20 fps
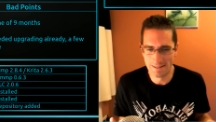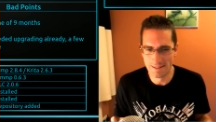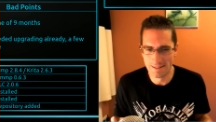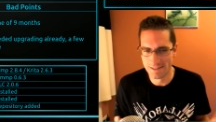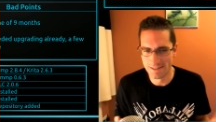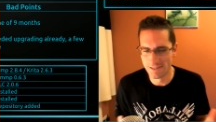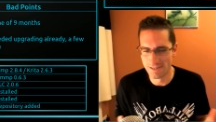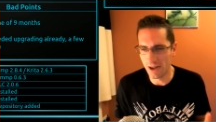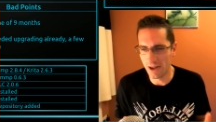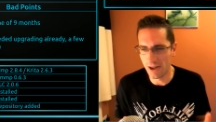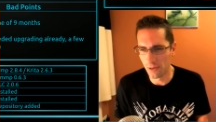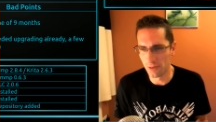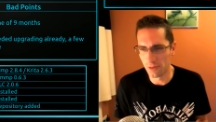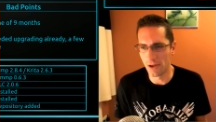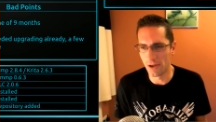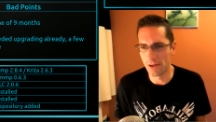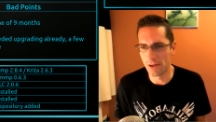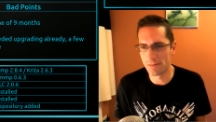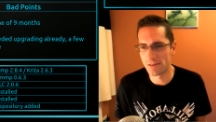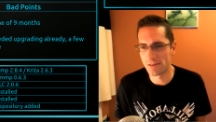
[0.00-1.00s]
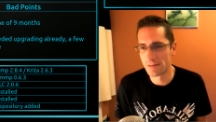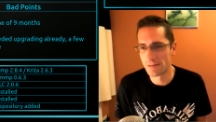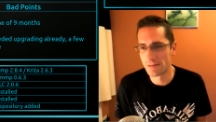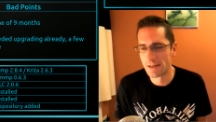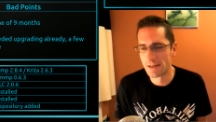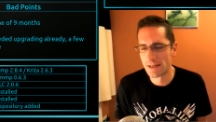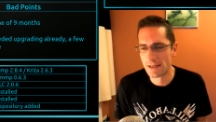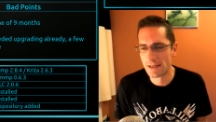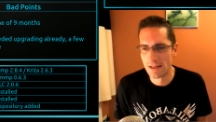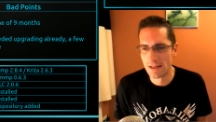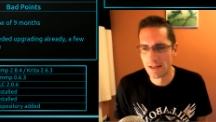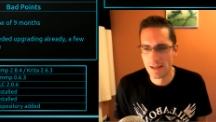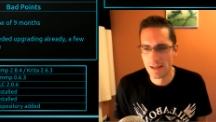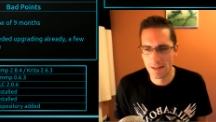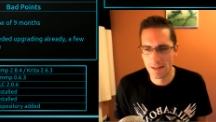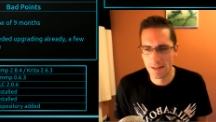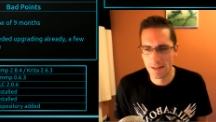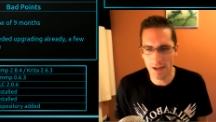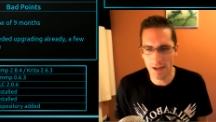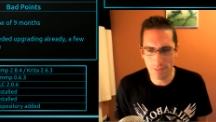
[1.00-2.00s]
it's not a whole lot.
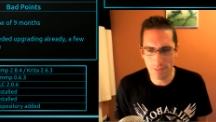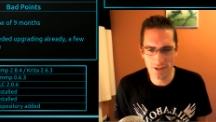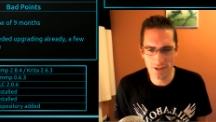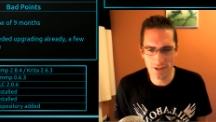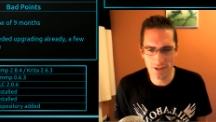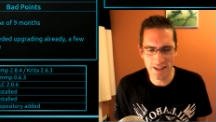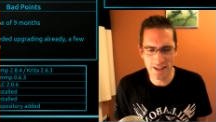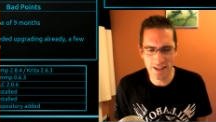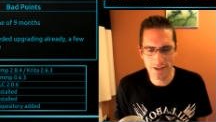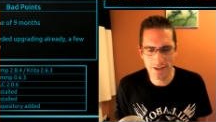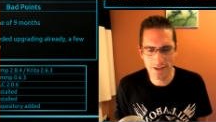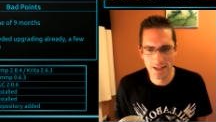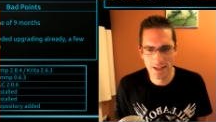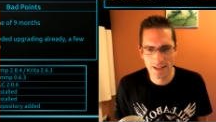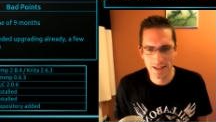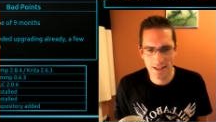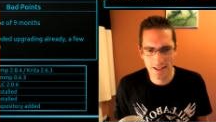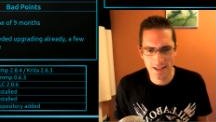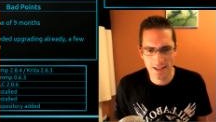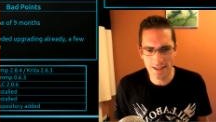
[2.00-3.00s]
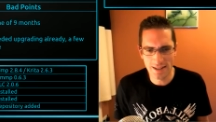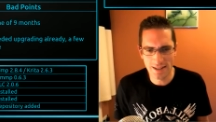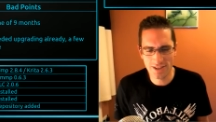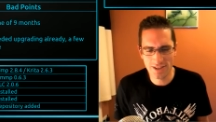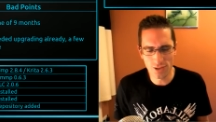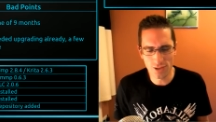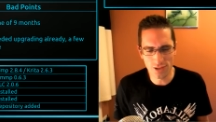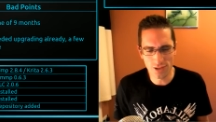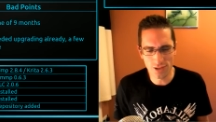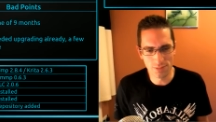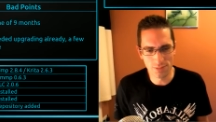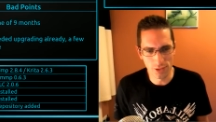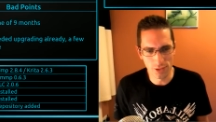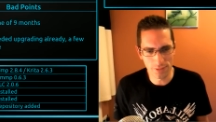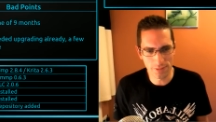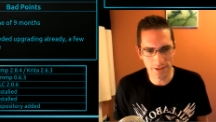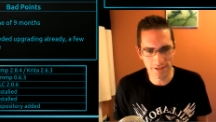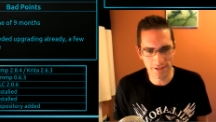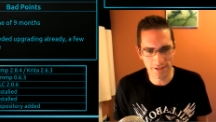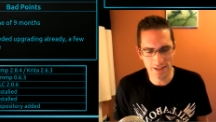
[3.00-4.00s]
The bad points though, the short
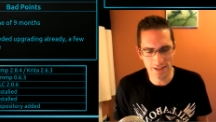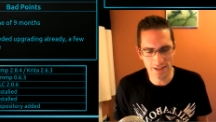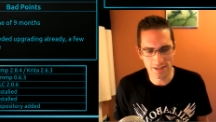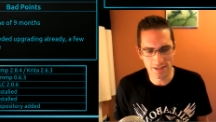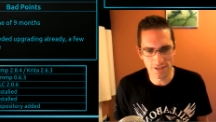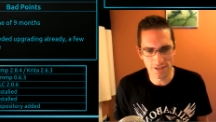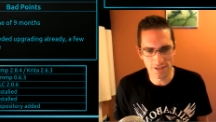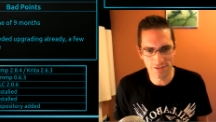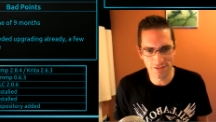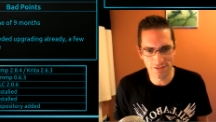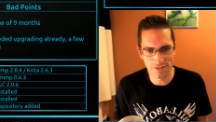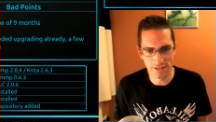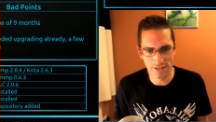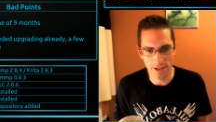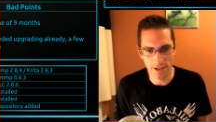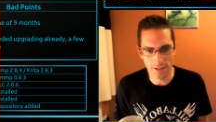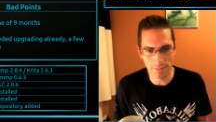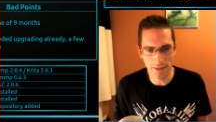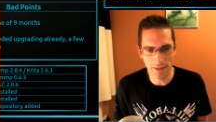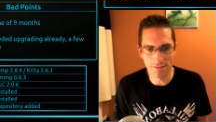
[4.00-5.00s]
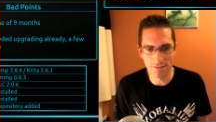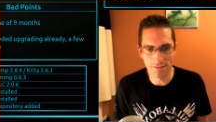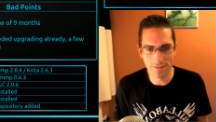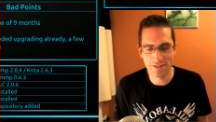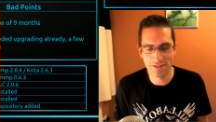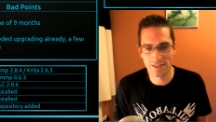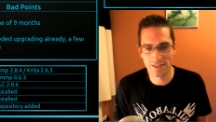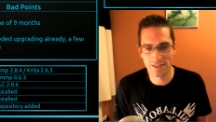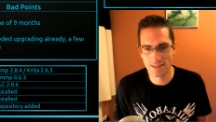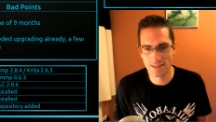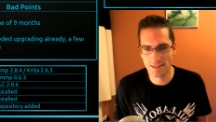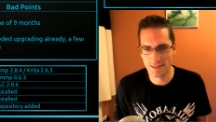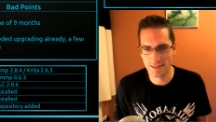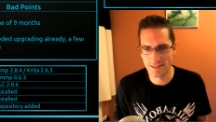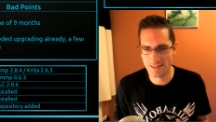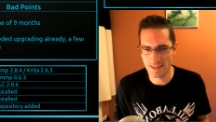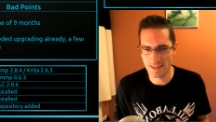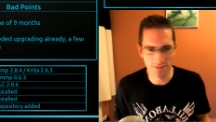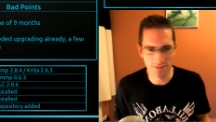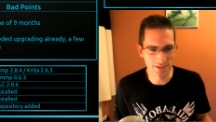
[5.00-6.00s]
support period of 9 months,
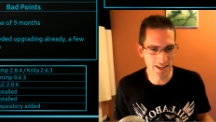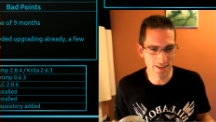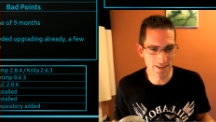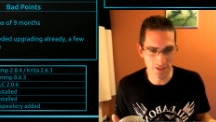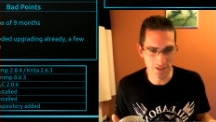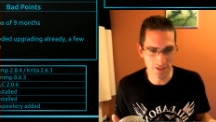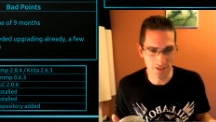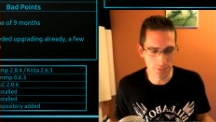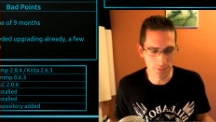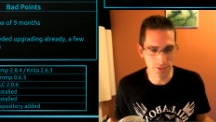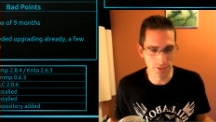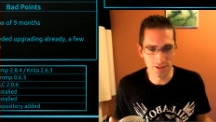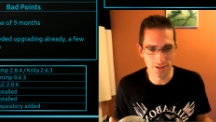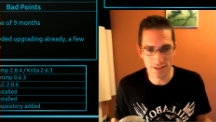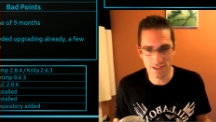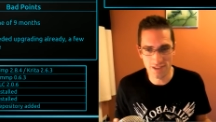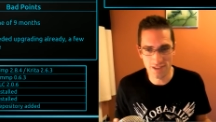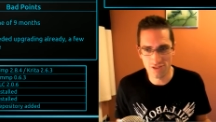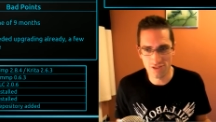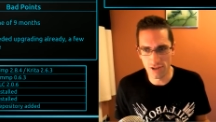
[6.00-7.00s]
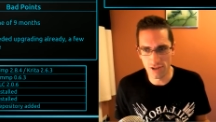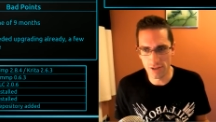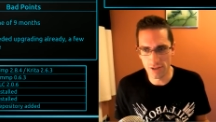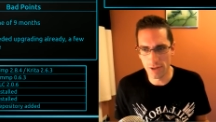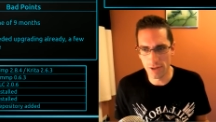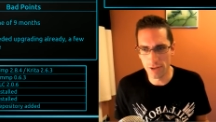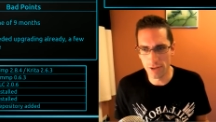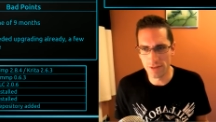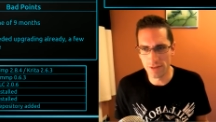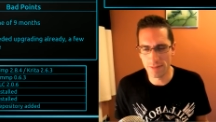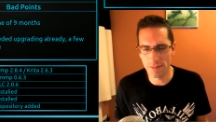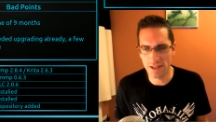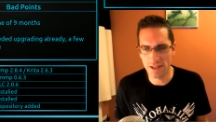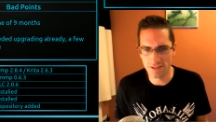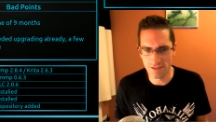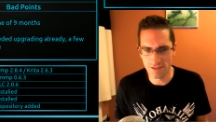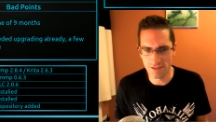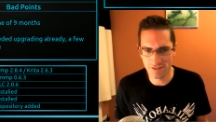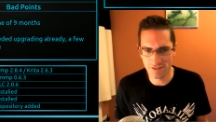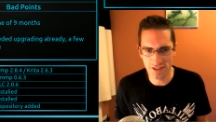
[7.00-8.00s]
same as every Ubuntu distro at the moment
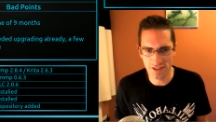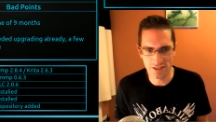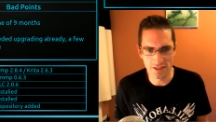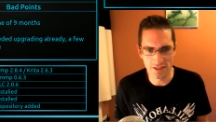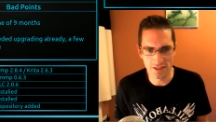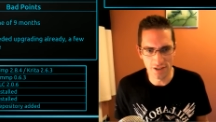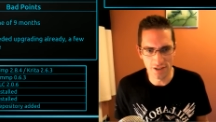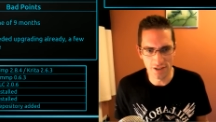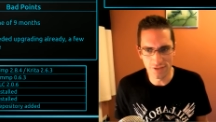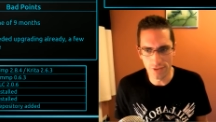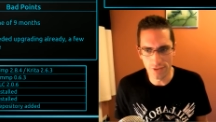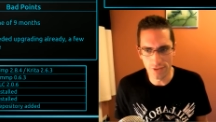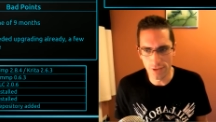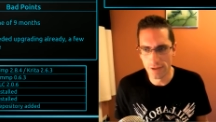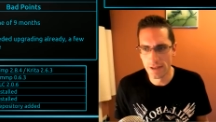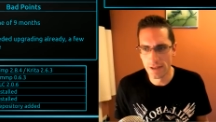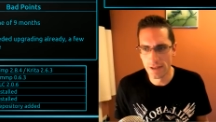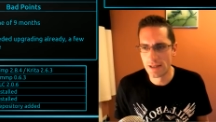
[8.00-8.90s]
based on 1304,